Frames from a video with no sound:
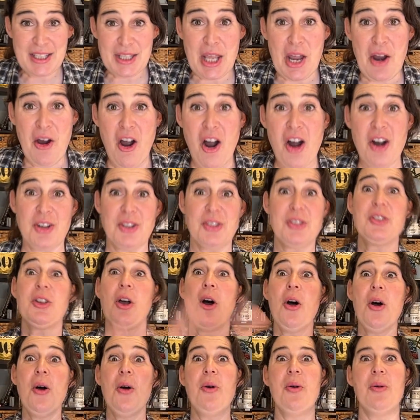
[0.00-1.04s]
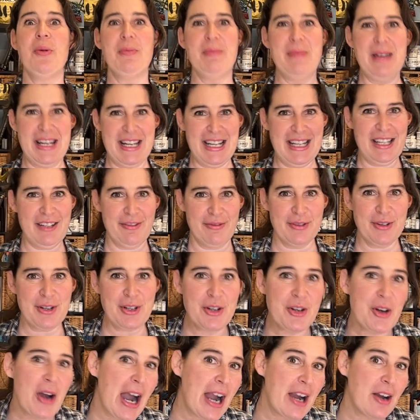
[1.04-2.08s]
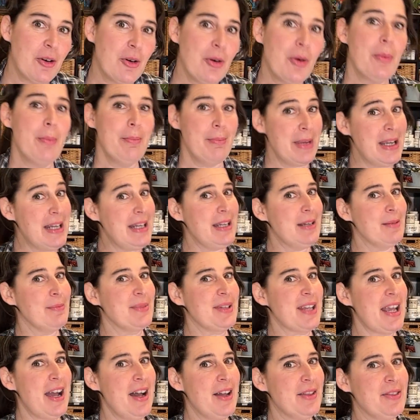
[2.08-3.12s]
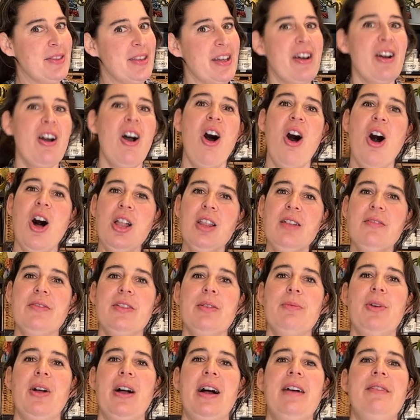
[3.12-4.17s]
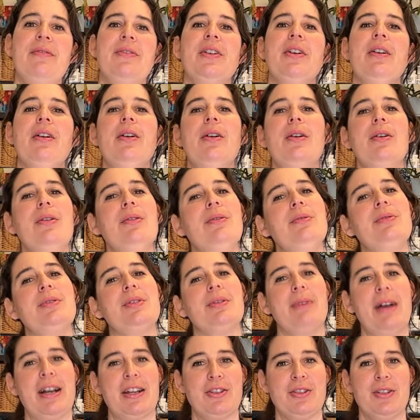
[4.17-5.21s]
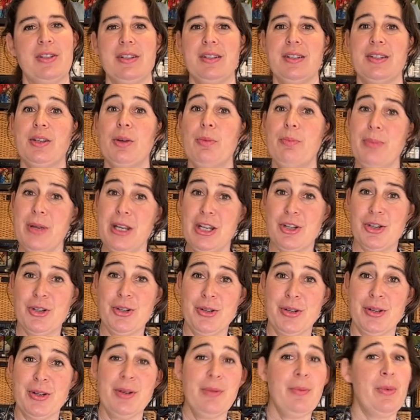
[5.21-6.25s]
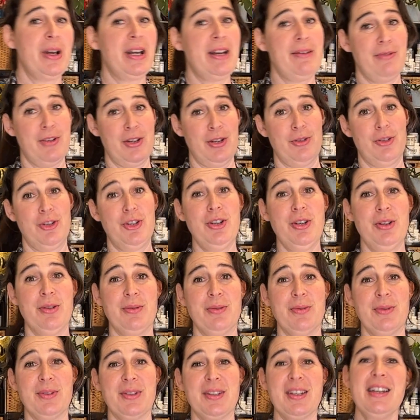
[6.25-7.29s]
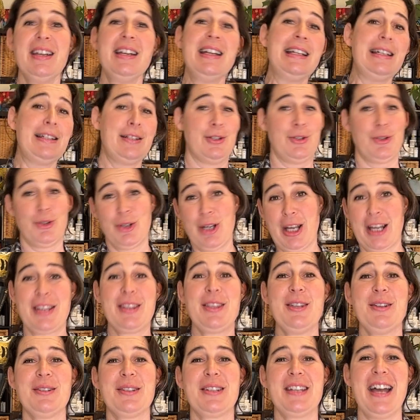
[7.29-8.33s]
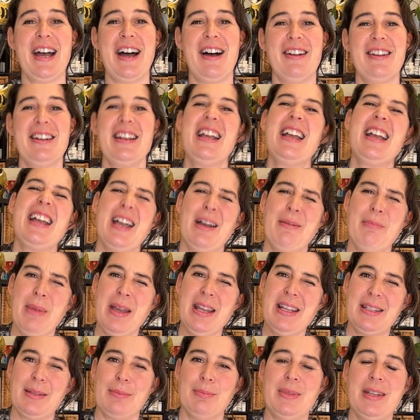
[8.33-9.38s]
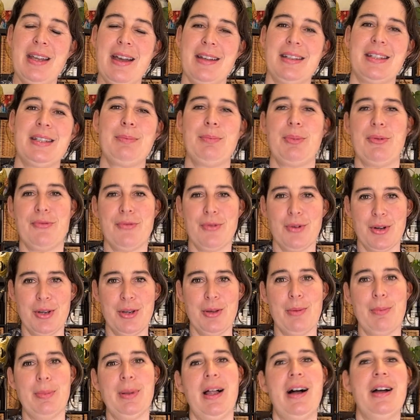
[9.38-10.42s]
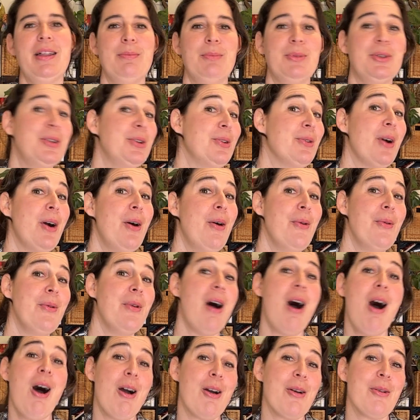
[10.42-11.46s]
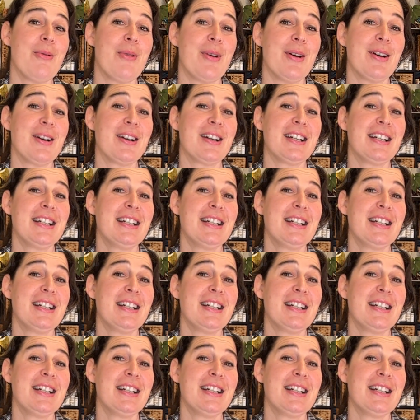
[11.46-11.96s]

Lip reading: there are so many different crackle mediums out there, all of them will have their own directions. So be sure, whatever you choose, to check those out and make some tests before you apply them to your own artwork.